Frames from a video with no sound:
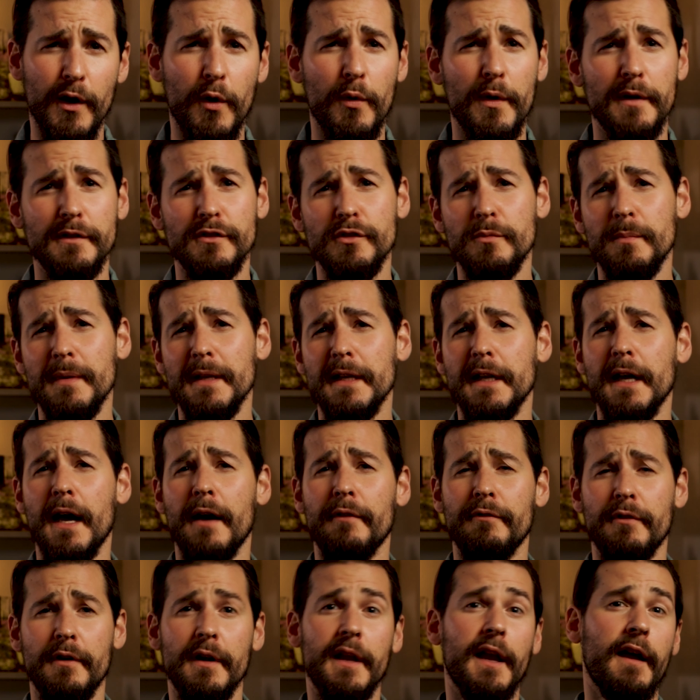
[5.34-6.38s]
going to be
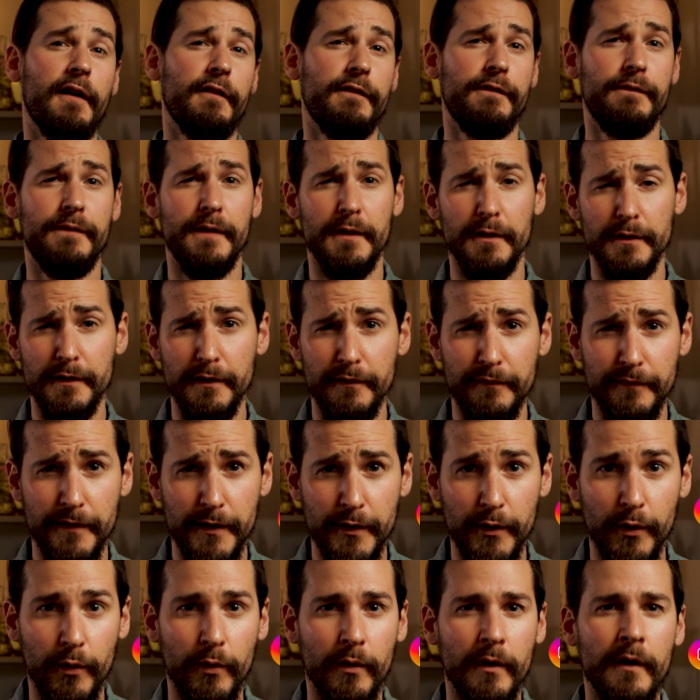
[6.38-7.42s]
covering field of
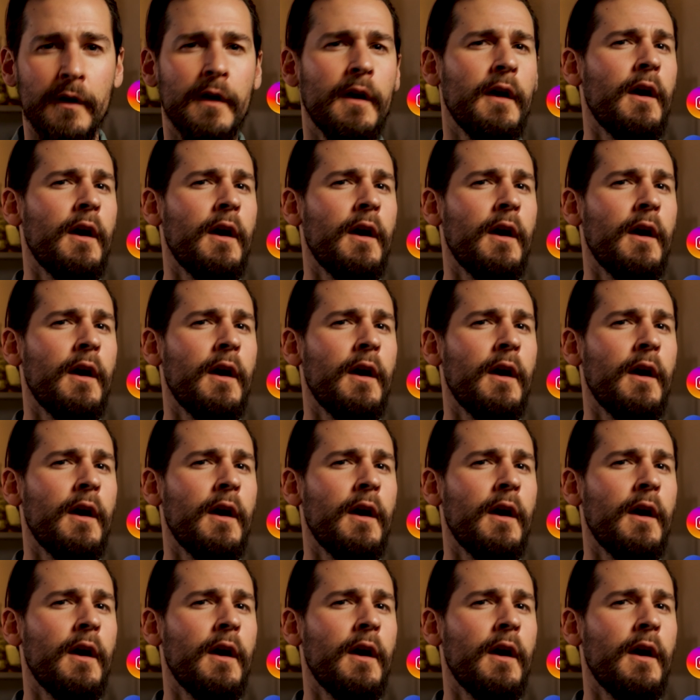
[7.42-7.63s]
view,